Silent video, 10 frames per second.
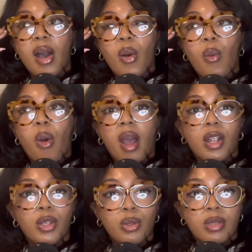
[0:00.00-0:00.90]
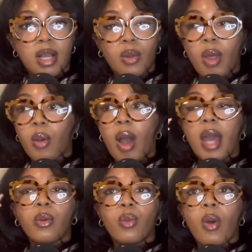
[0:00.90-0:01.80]
why
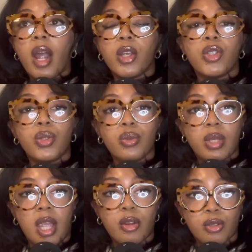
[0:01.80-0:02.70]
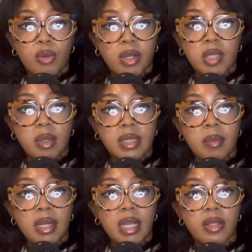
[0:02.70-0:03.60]
do you care so much about
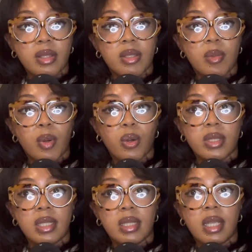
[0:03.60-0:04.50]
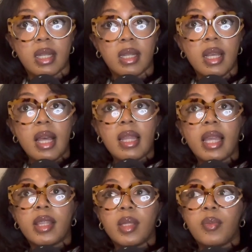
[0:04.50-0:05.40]
somebody else's supposed sin?
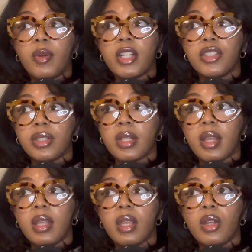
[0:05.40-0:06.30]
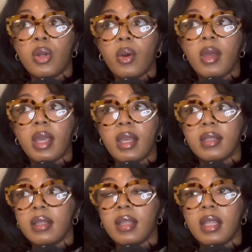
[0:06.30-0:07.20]
Like the pressure and the annoying,
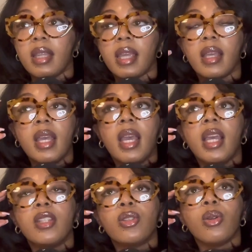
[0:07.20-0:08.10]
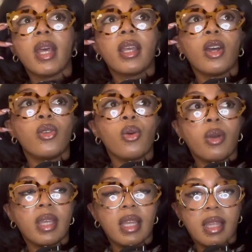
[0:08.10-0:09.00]
it's so like
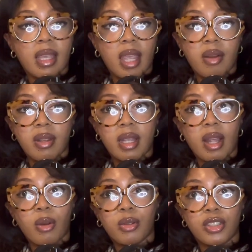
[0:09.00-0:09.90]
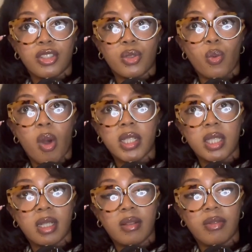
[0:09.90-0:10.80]
annoying, like arrogant how Christians want to
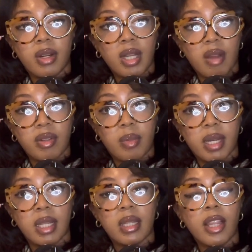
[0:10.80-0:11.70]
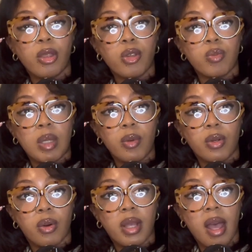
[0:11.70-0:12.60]
convert everybody. Let those people
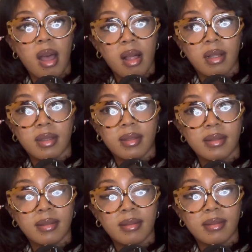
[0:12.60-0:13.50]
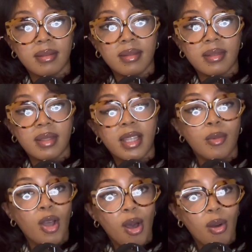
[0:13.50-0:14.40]
go to hell. Let them
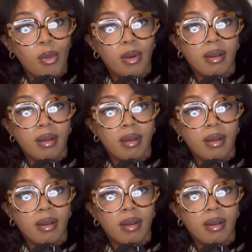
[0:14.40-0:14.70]
go.